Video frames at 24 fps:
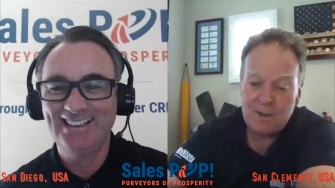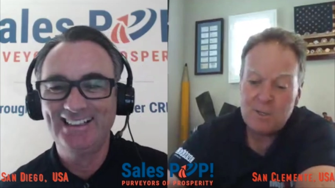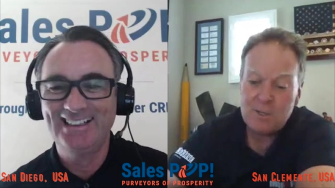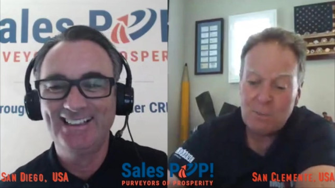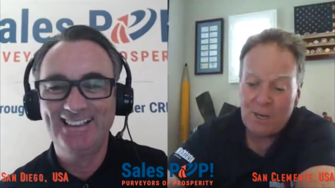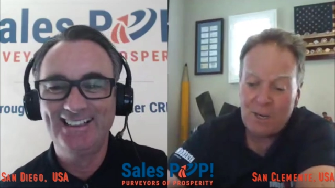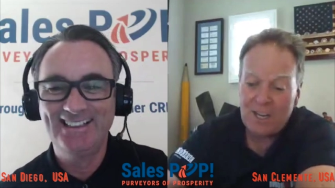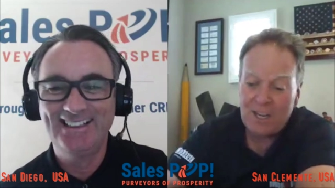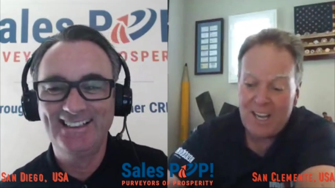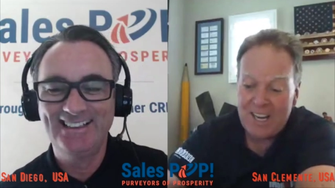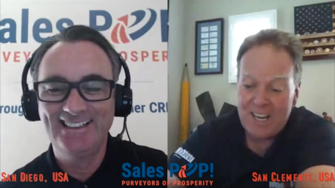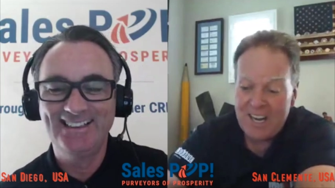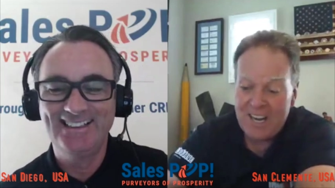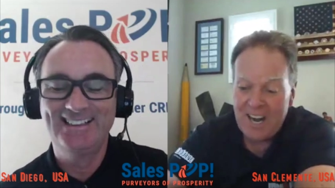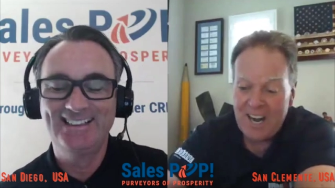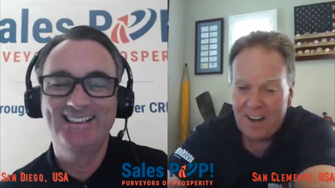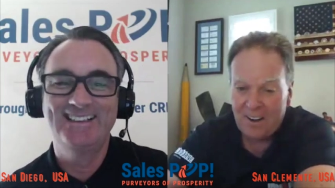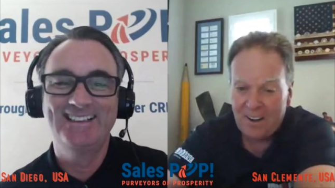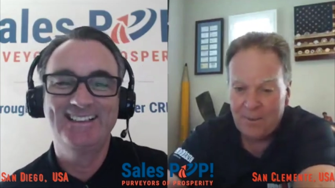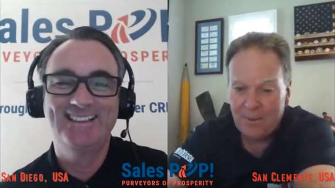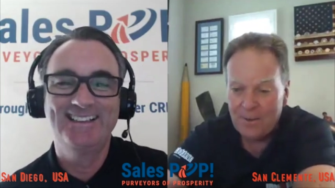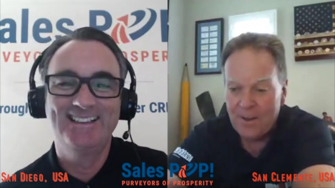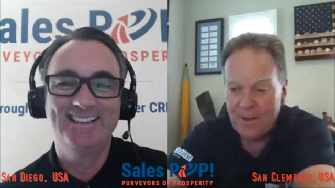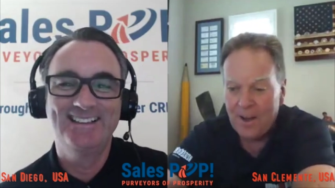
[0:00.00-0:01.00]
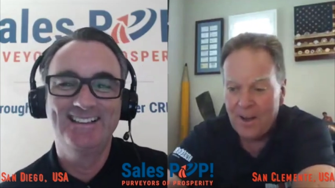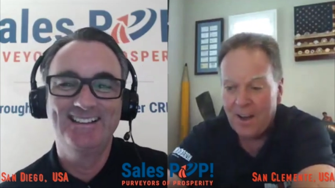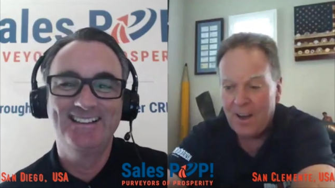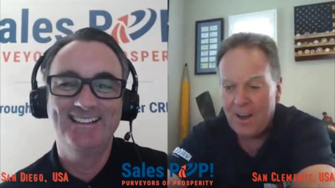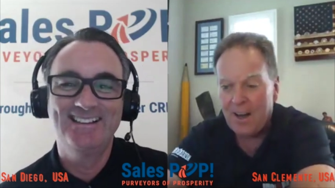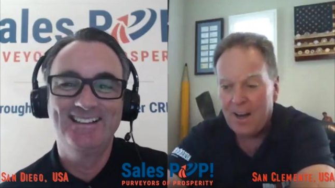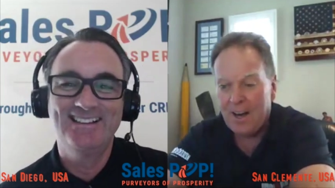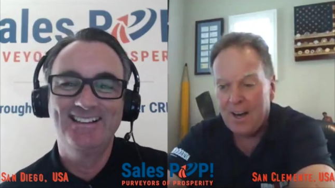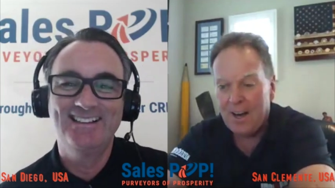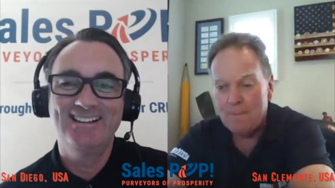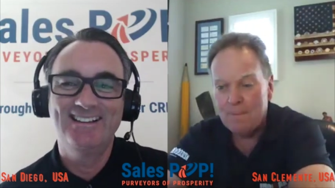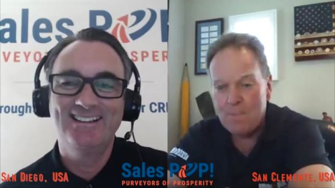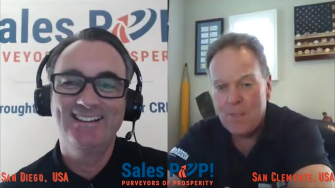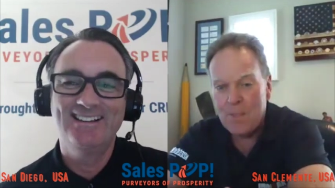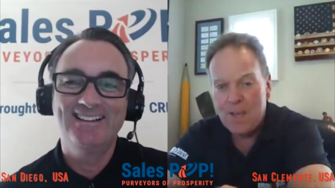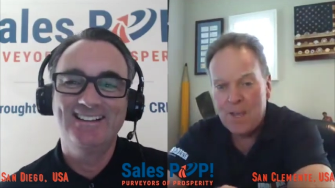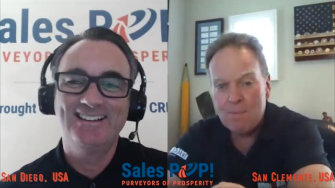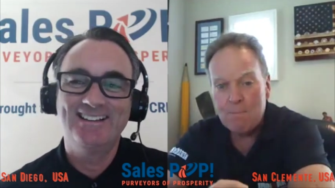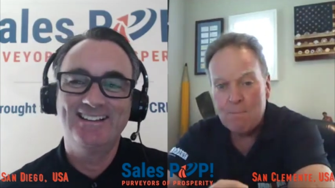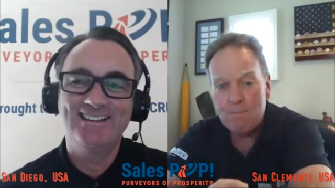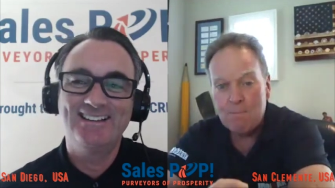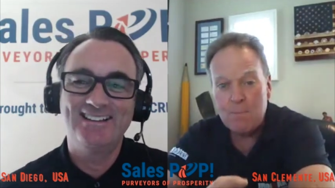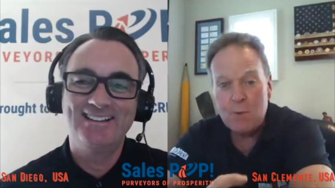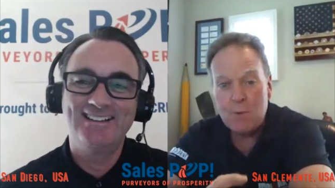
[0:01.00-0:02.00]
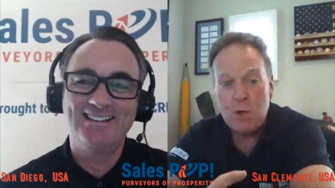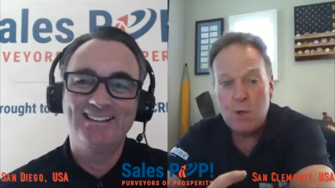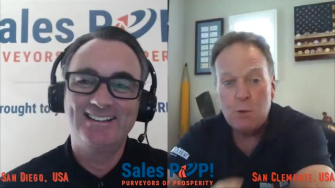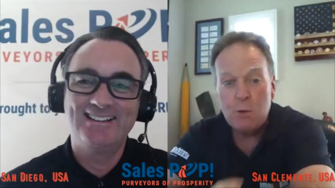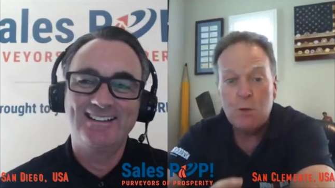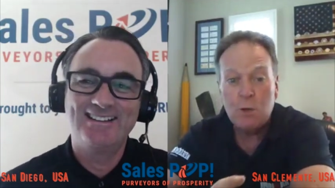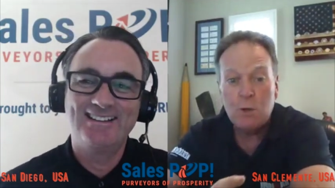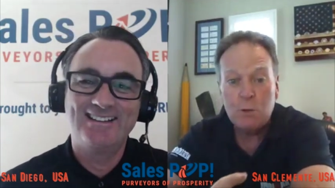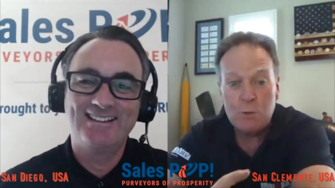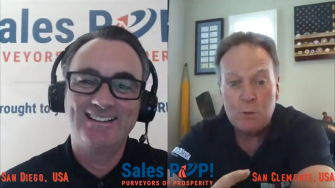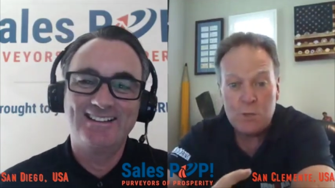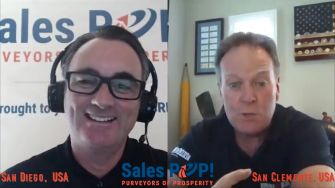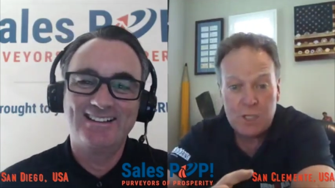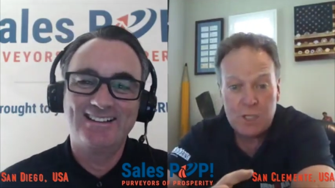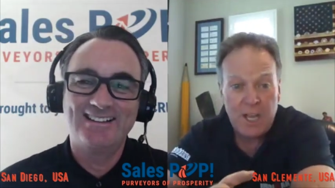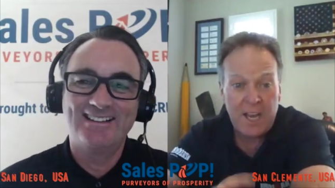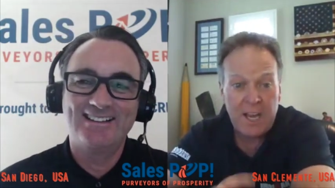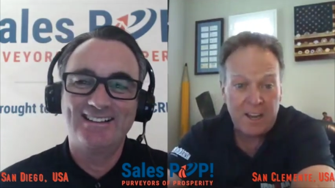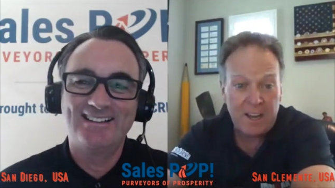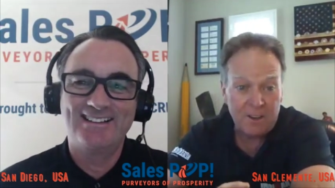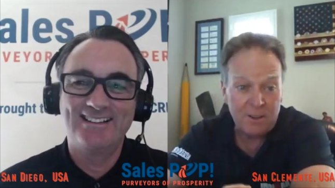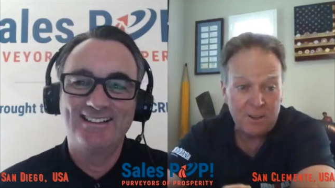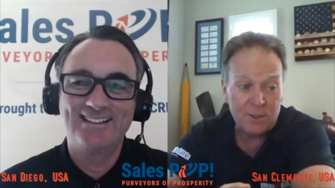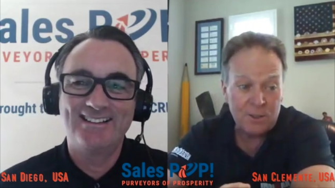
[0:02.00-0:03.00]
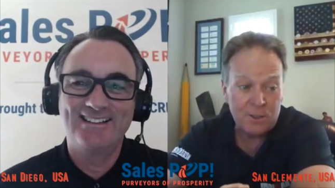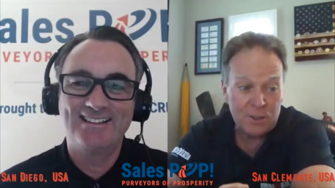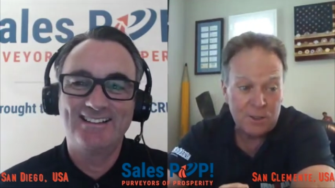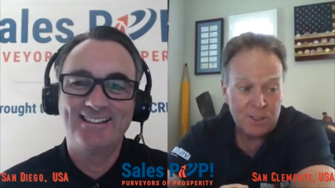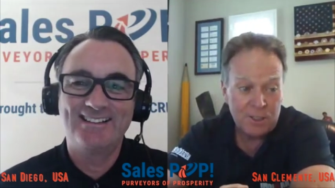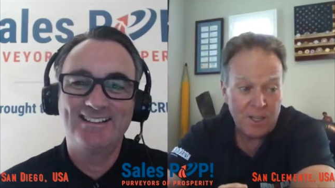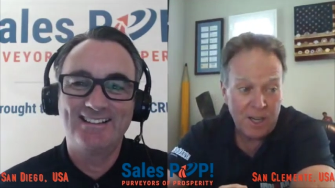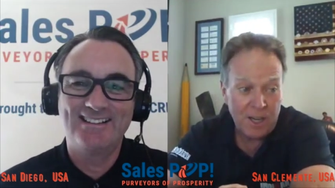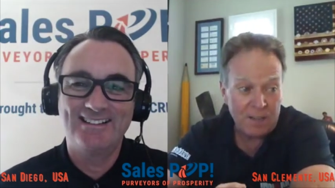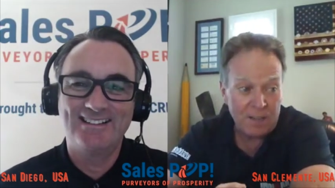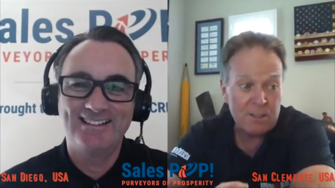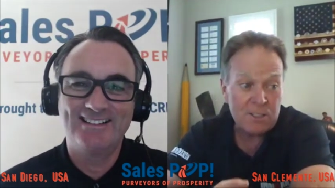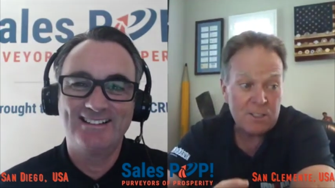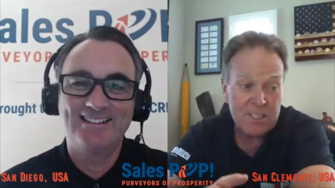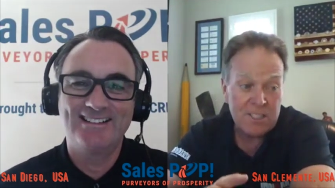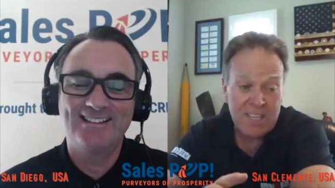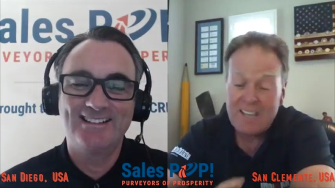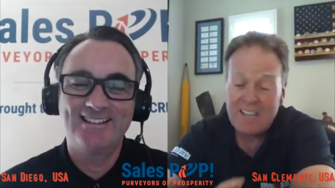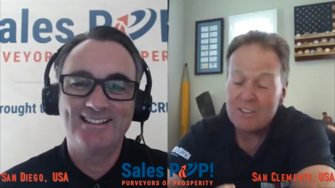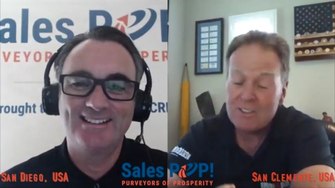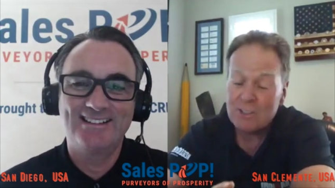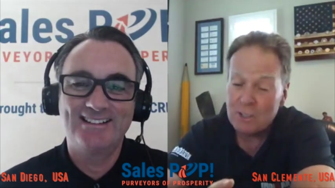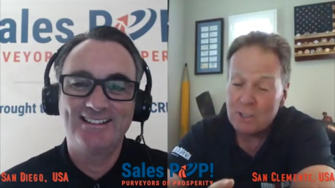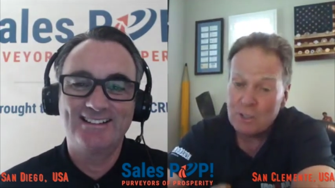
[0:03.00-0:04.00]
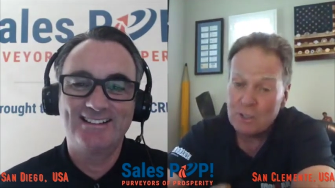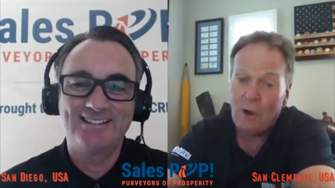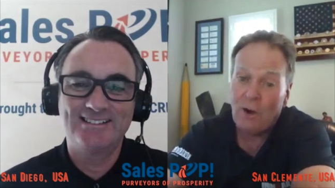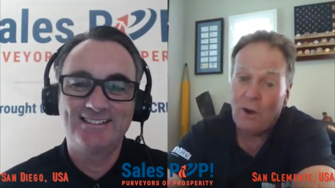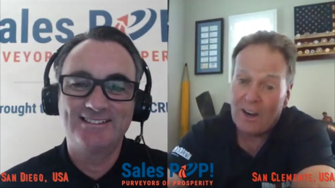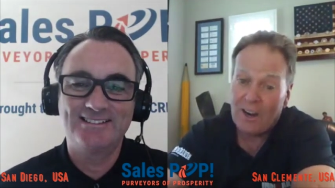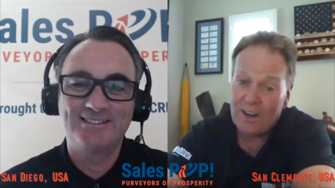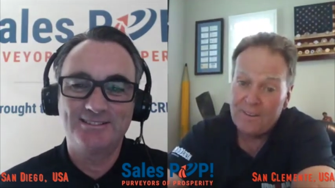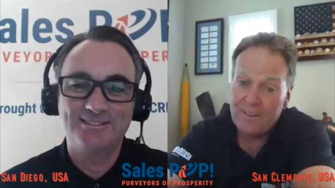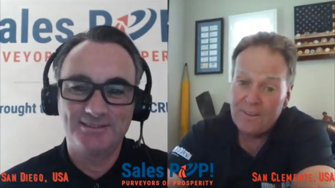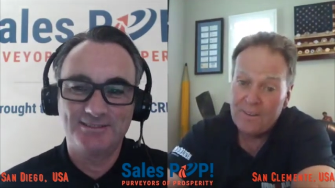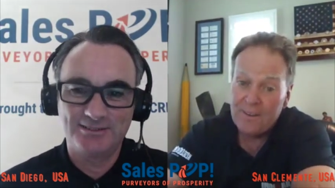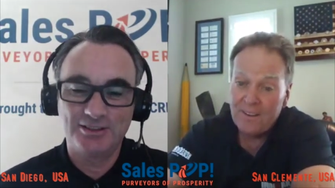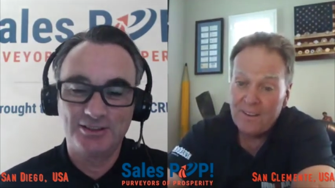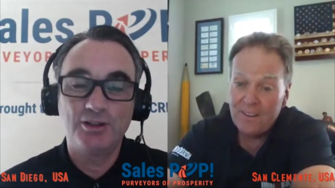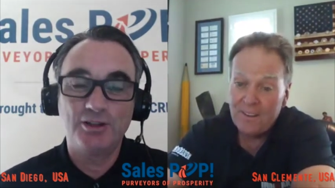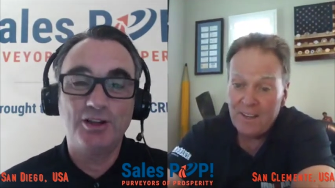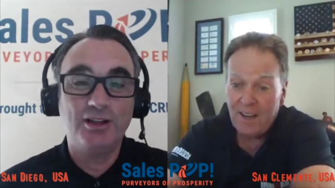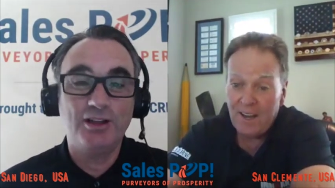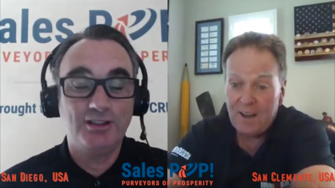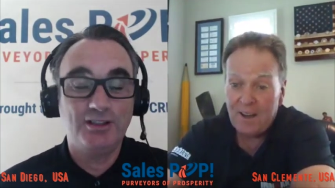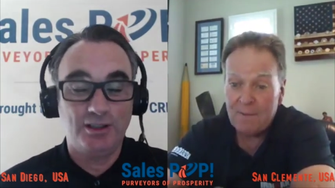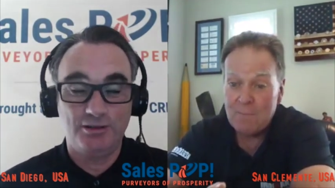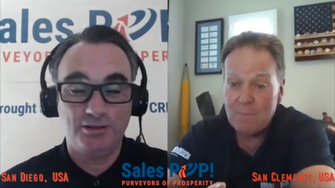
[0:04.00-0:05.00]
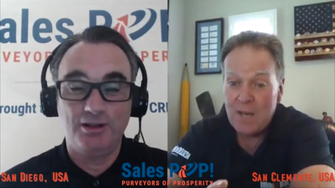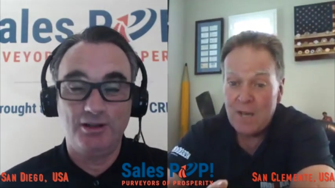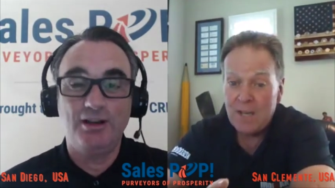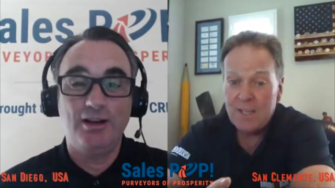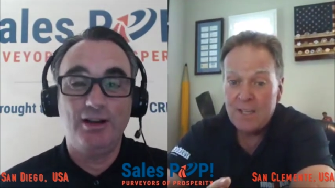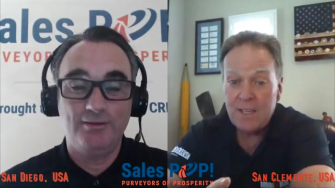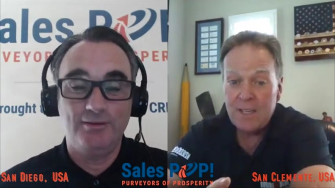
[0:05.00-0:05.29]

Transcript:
Speaker 1: Here's what I know. Um, you do sales. Uh, sales is hard. Uh, no, um,